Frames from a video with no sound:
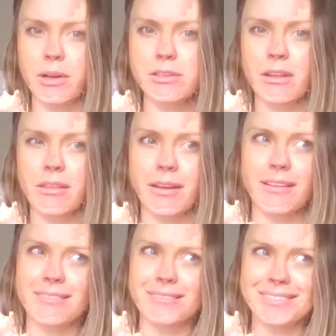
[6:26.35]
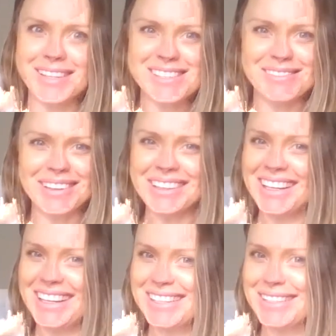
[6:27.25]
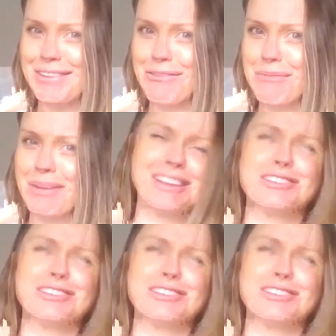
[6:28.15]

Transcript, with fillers: because you think, oh, that's really easy for me.